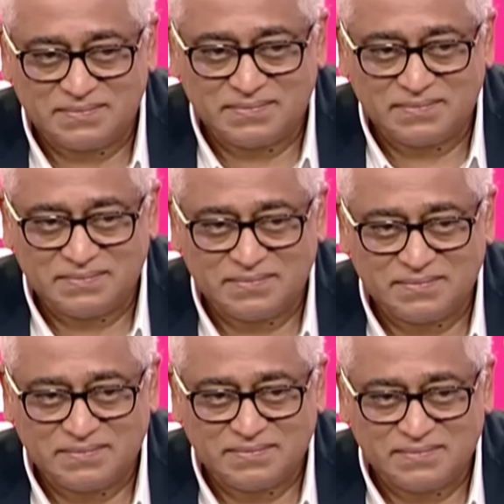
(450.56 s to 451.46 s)

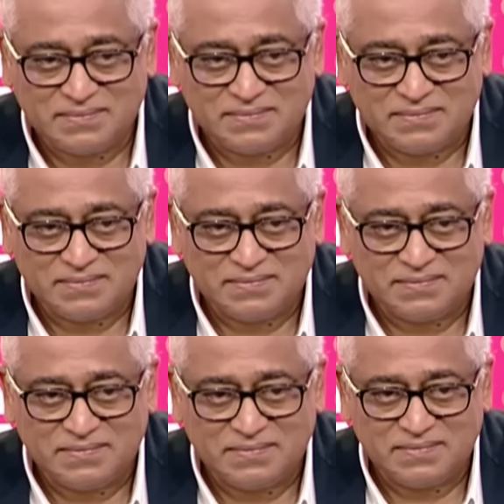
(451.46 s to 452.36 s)

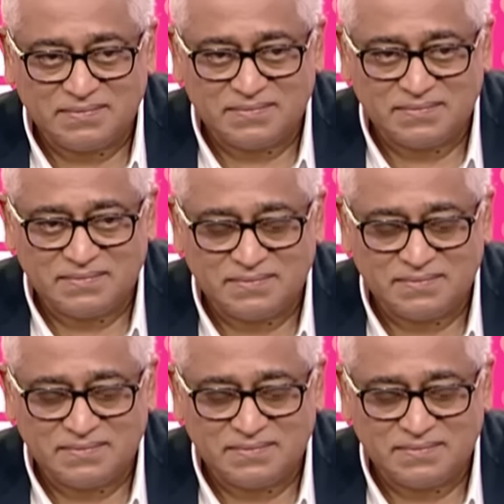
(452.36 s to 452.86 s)
(silent)